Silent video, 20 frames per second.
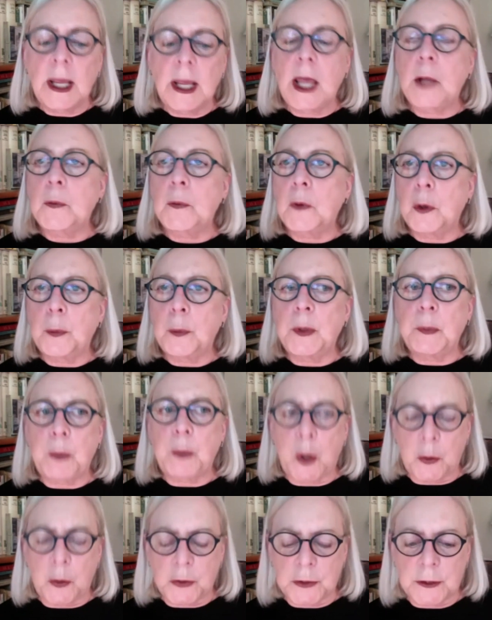will be
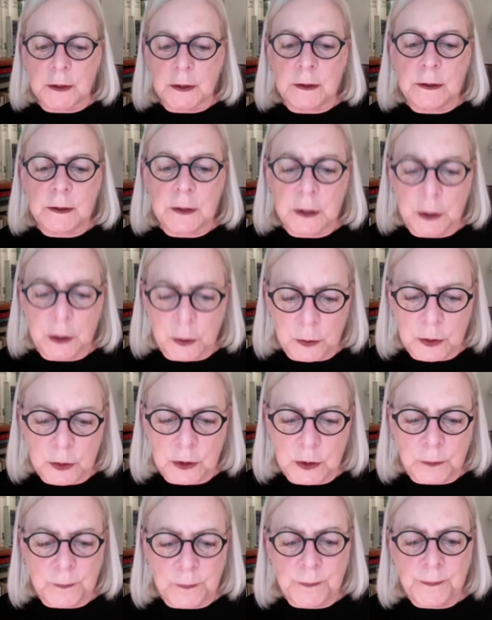posted to
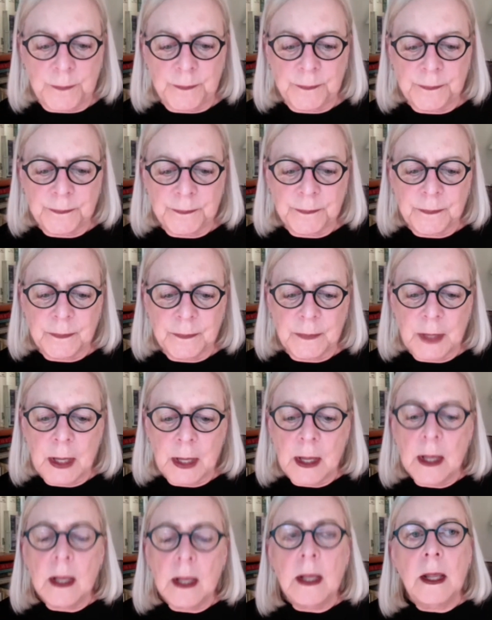YouTube.
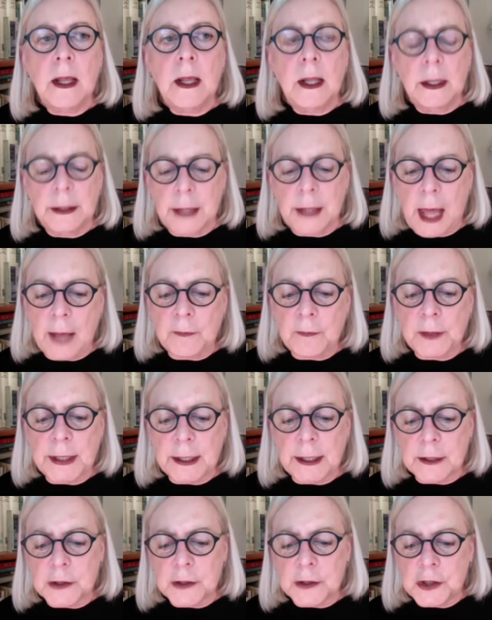
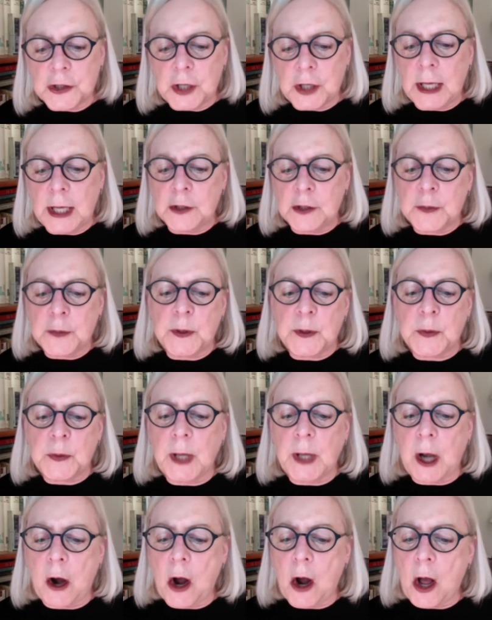Lively exchange
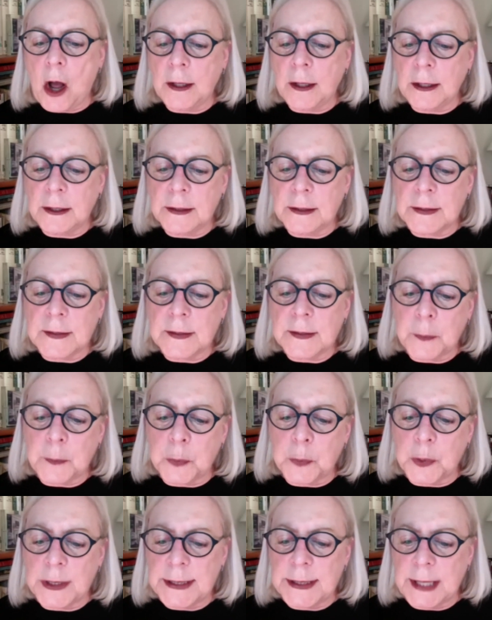between our audience and
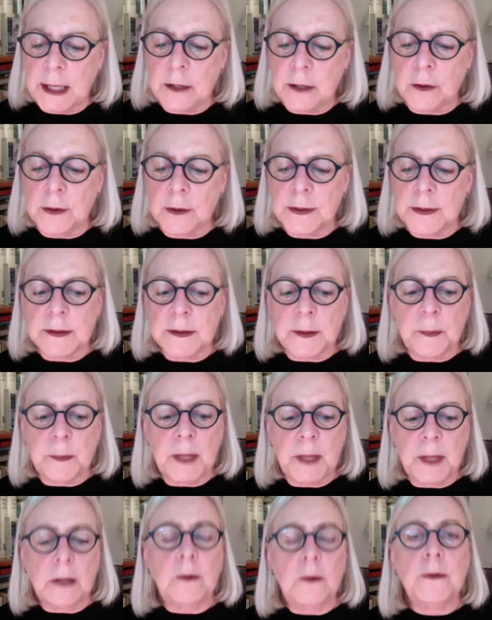presenters is a
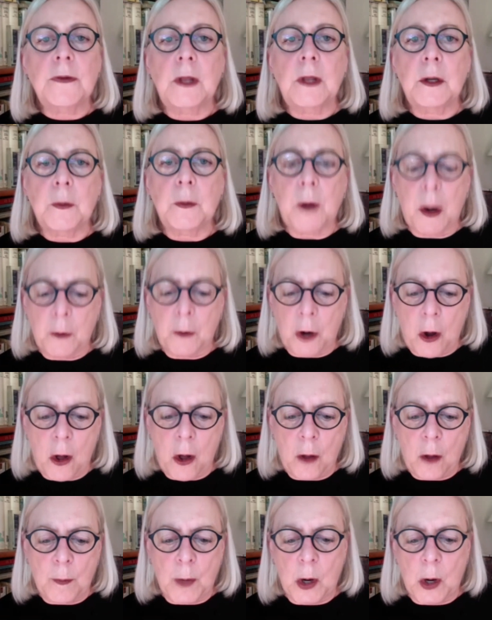Medical Center Hour
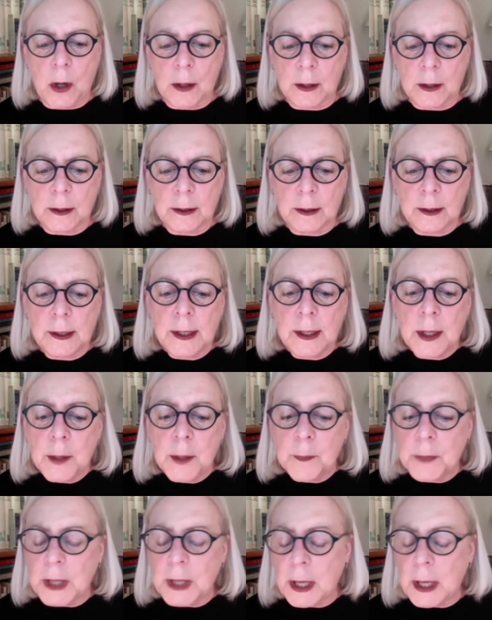hallmark.
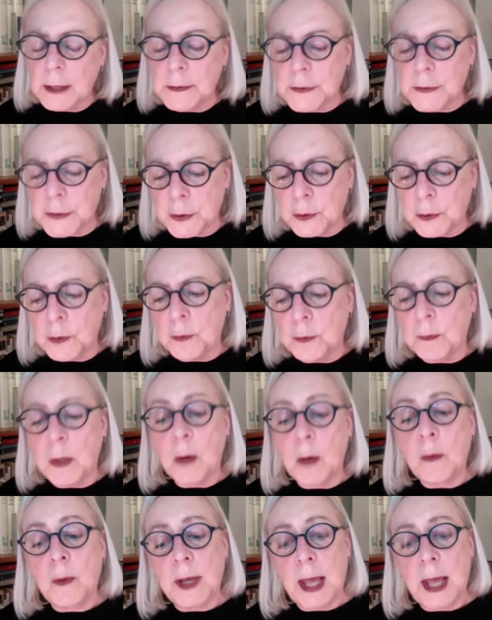But on Zoom,
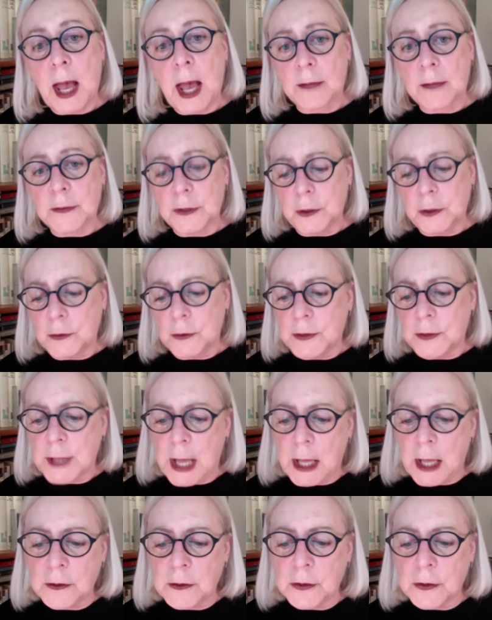we ask you to
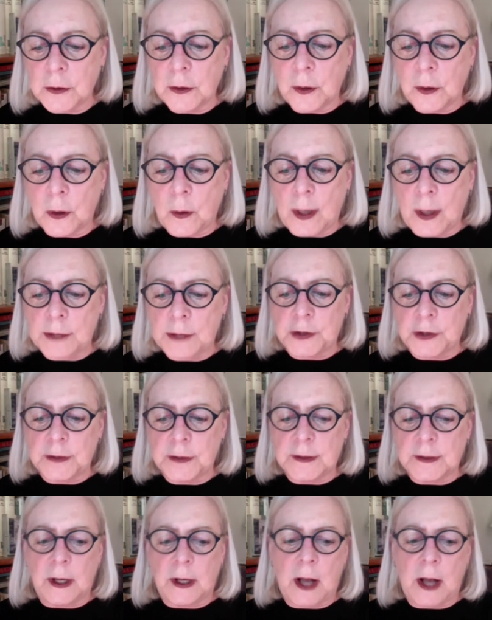enter your
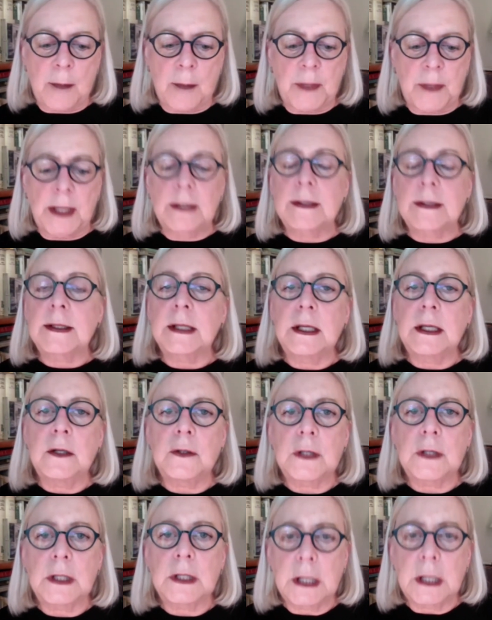questions and comments
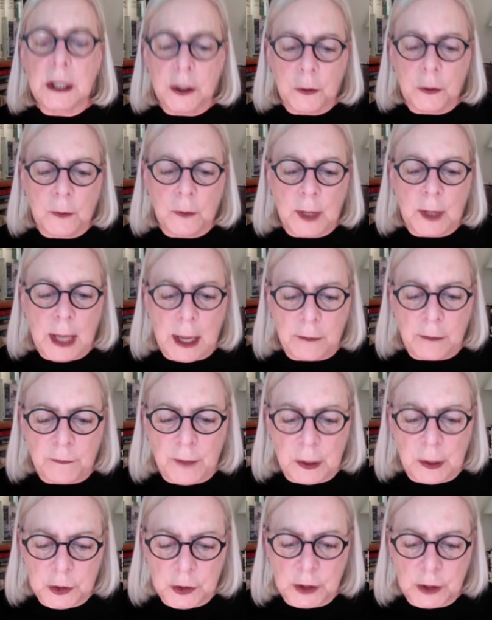into the Q&A
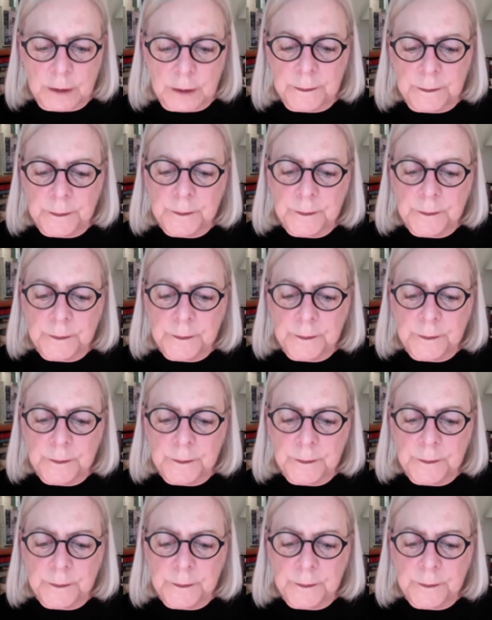function.